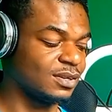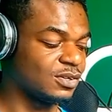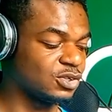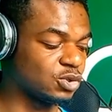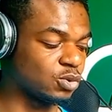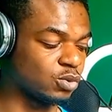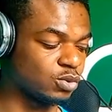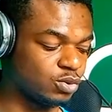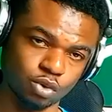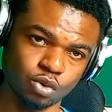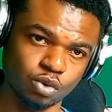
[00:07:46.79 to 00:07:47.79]
so
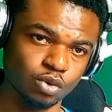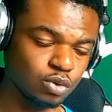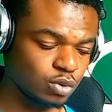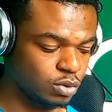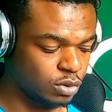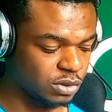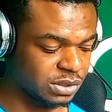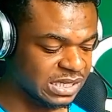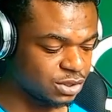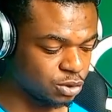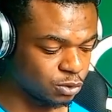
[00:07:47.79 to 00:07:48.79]
do
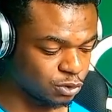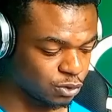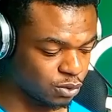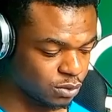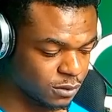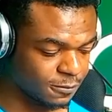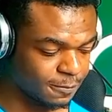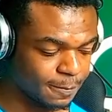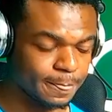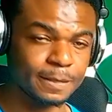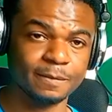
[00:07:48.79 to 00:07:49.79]
slide to your so.
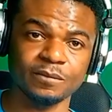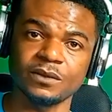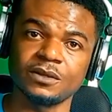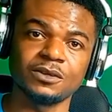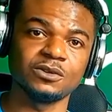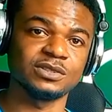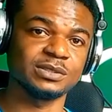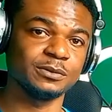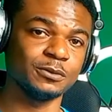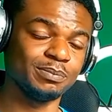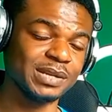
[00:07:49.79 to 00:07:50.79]

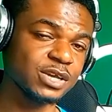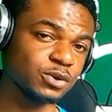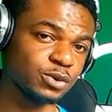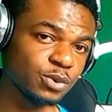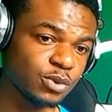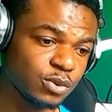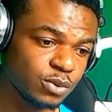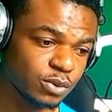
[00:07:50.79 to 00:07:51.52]
You play your do